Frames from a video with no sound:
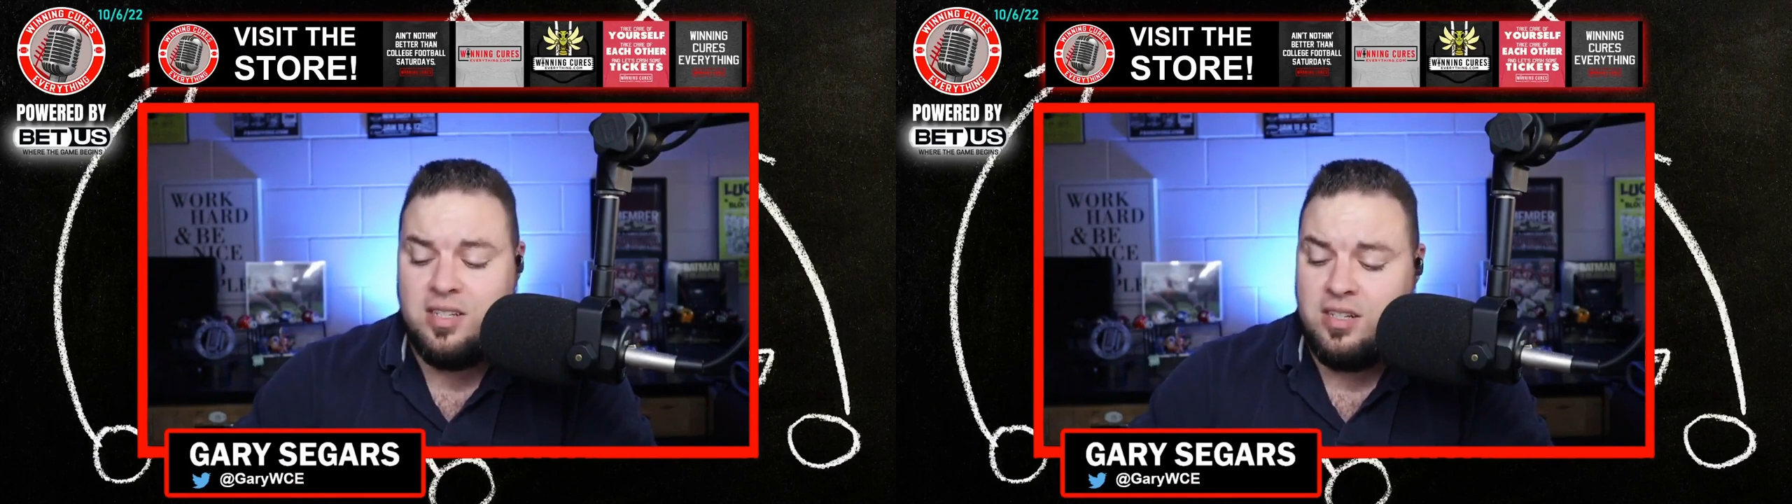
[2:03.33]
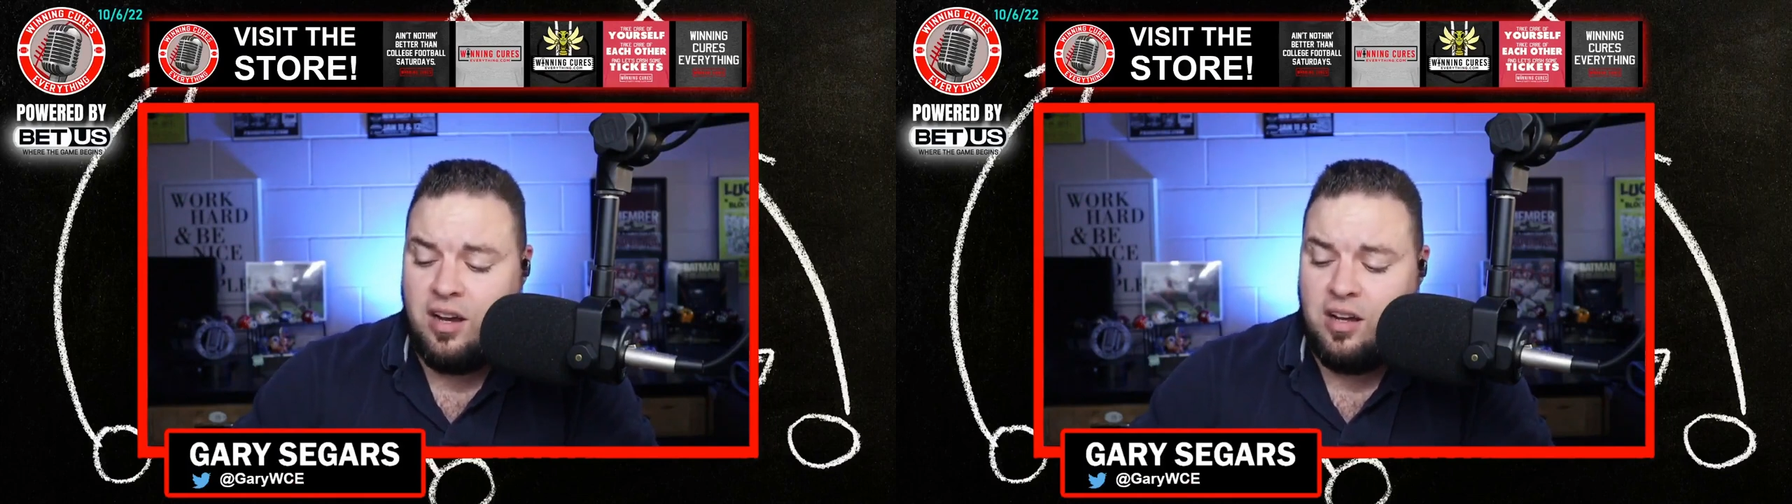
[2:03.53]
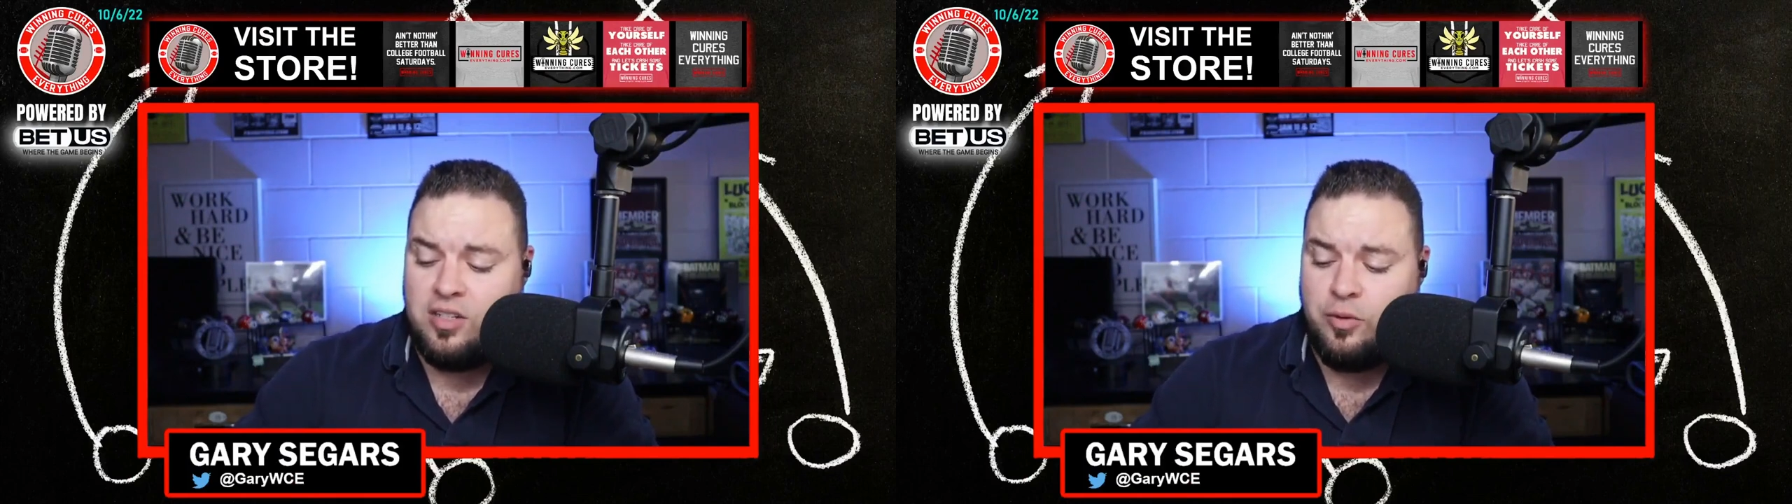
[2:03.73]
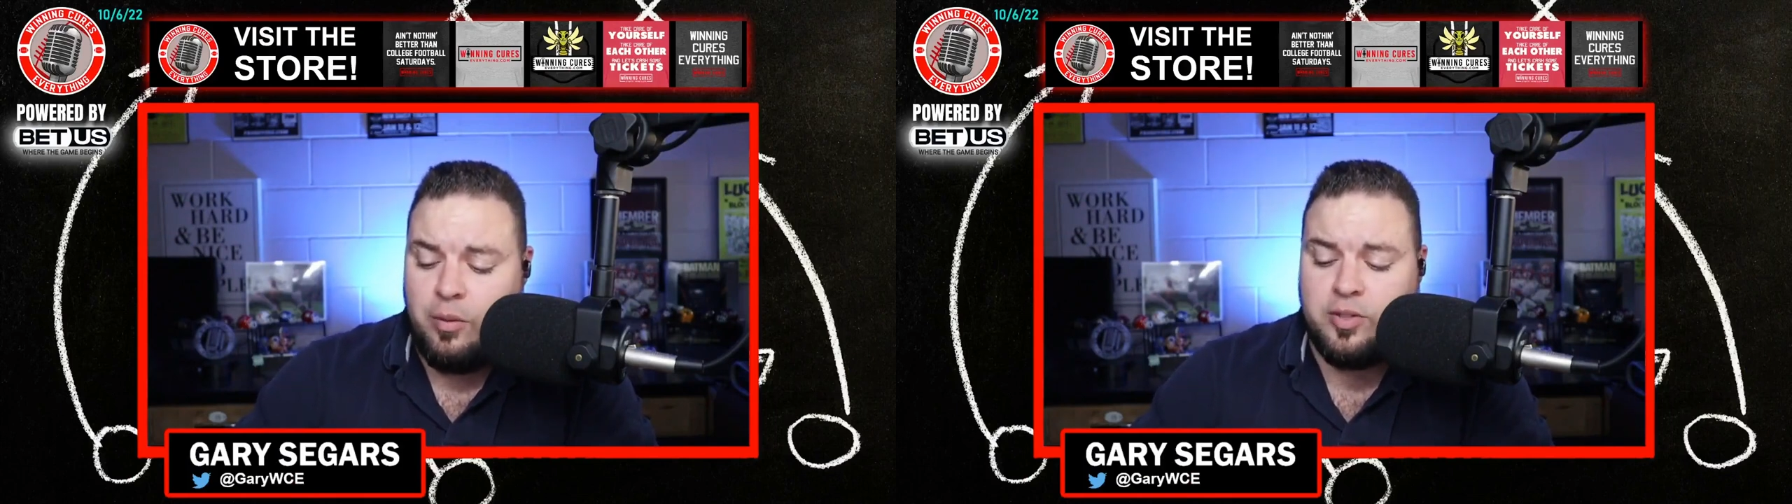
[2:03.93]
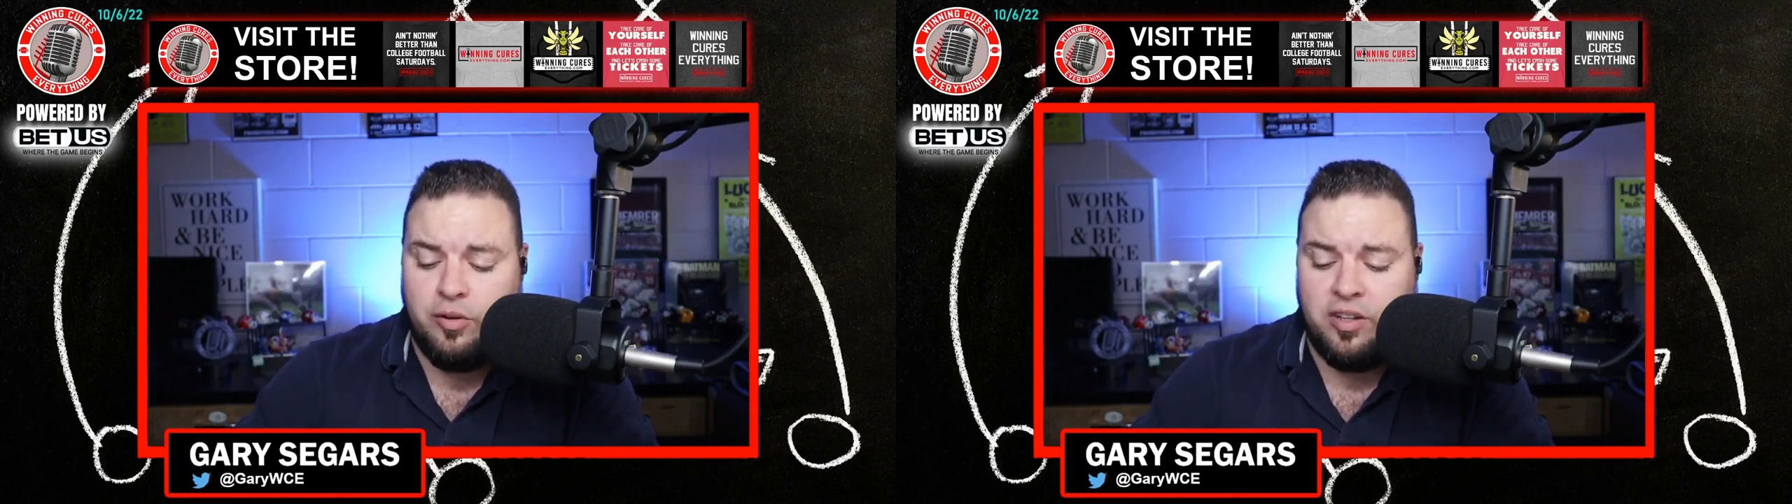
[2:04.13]
uh, so I
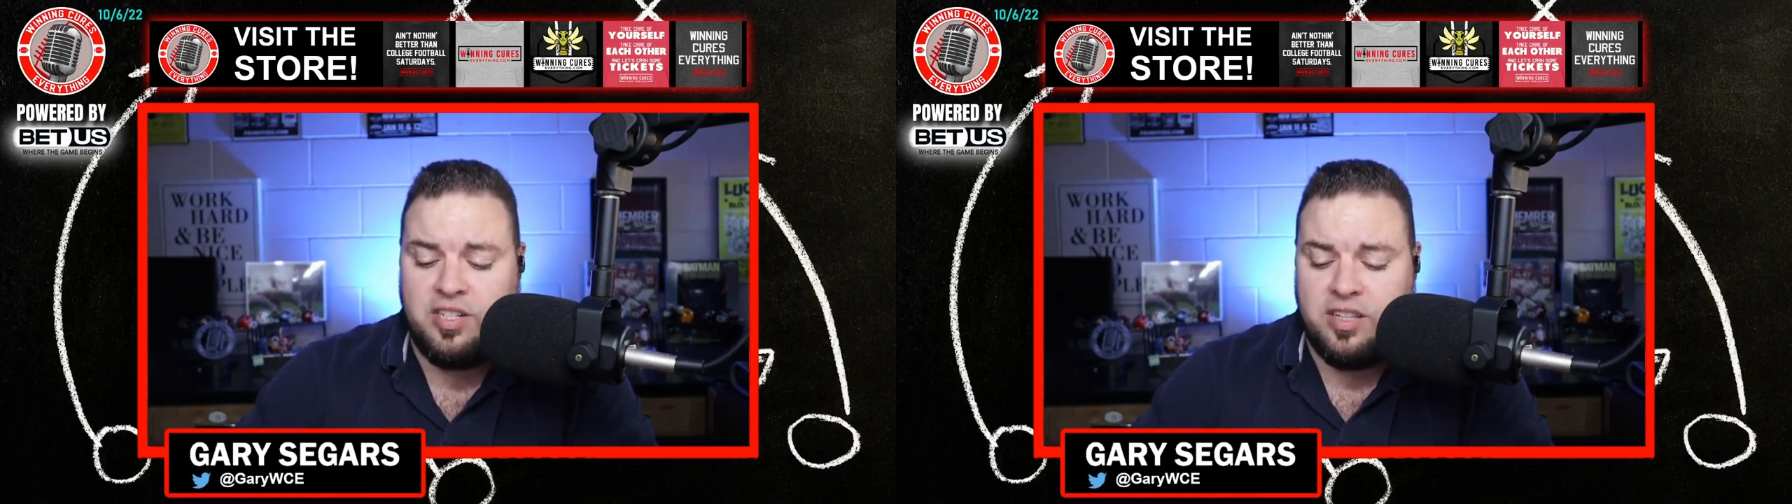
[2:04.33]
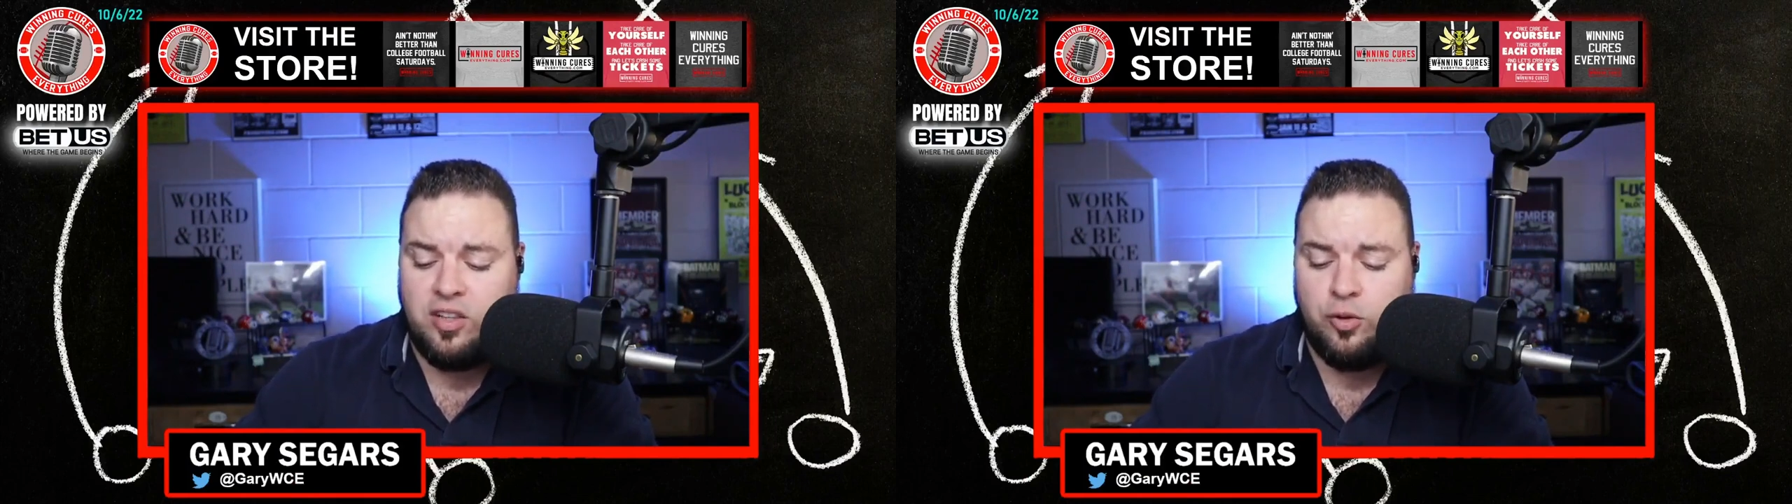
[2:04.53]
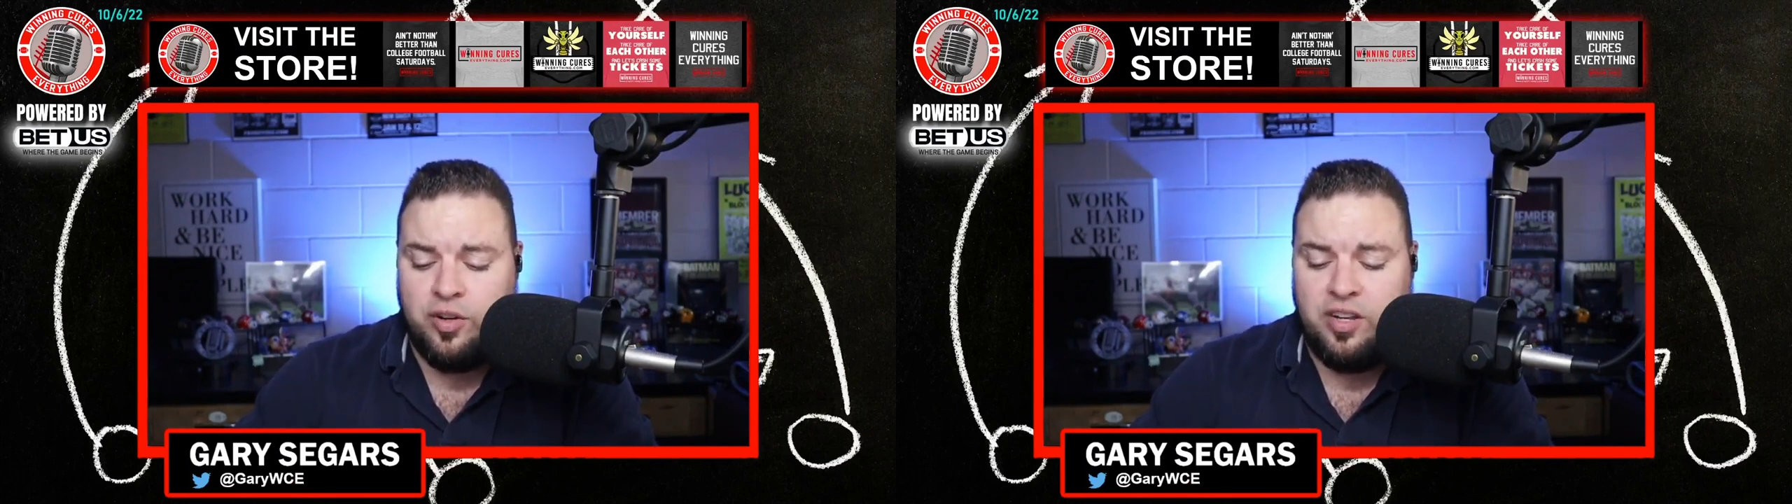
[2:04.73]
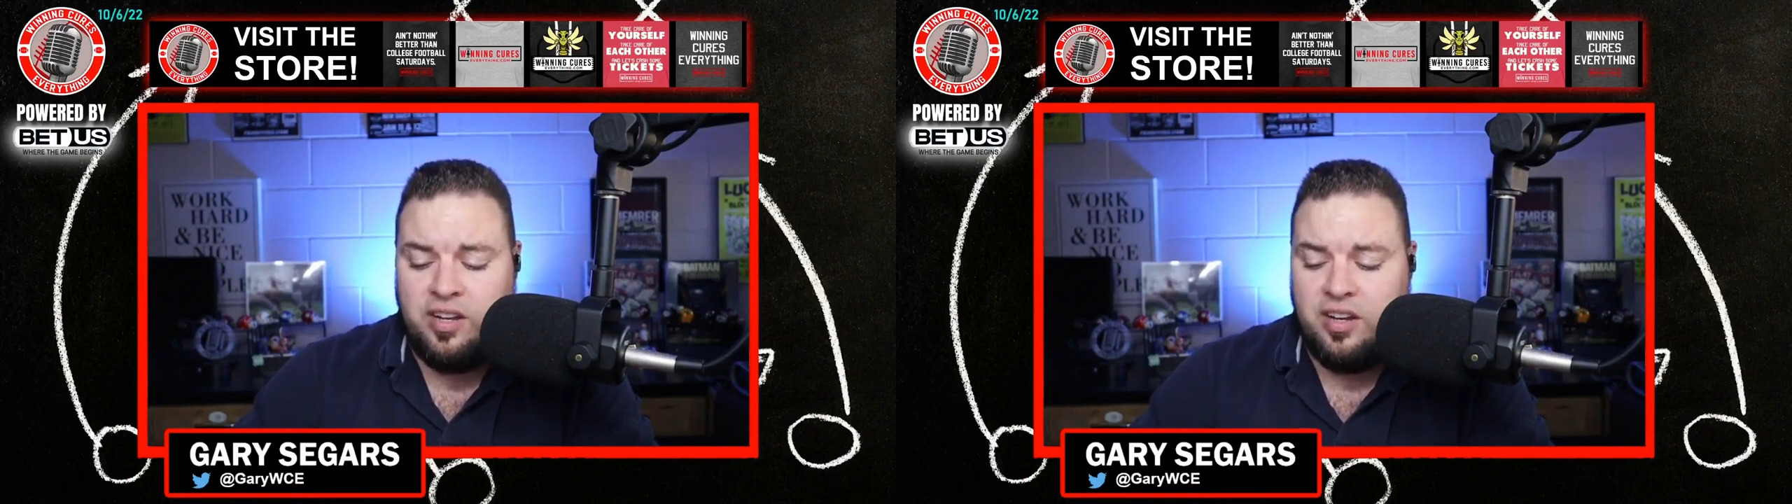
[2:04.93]
will certainly take the three